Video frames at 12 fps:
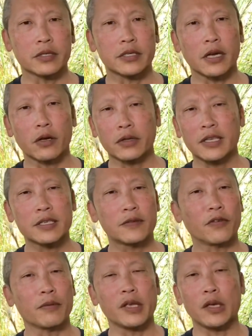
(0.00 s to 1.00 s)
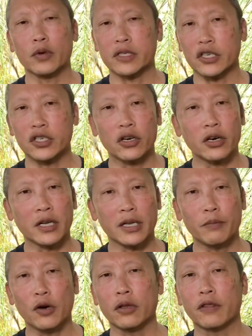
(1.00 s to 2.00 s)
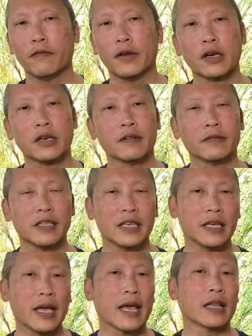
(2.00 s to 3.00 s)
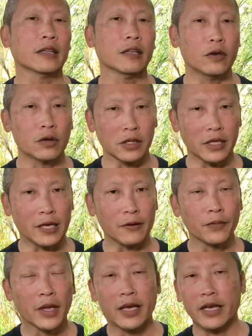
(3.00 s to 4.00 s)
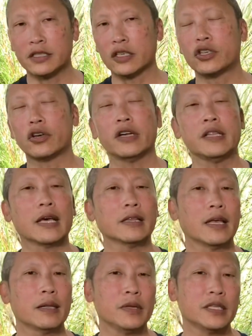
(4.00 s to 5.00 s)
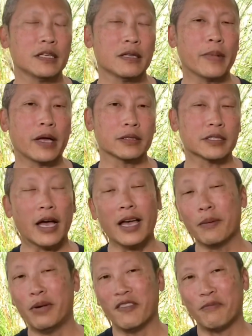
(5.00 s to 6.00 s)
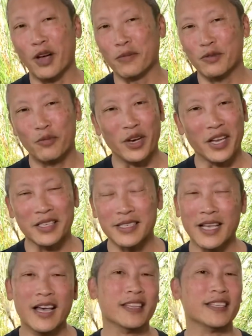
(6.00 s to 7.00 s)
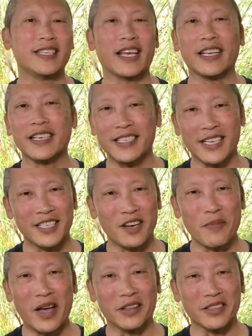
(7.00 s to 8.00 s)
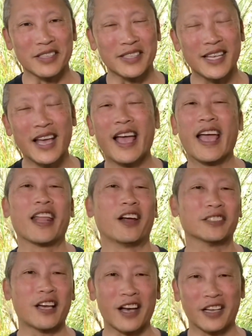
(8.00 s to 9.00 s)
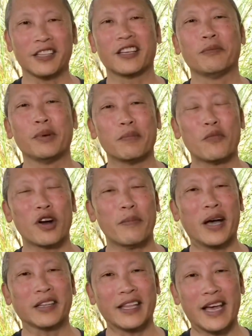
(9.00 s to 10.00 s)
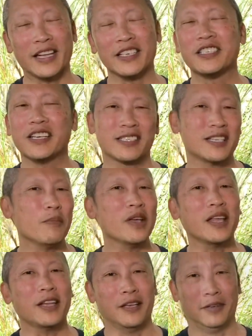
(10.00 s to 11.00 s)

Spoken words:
So this for me was a journey, both figuratively and literally. It's a journey that led me to the mountains high above Palm Springs, the San Jacinto Mountains, and I'll talk a little bit more about that in just a bit.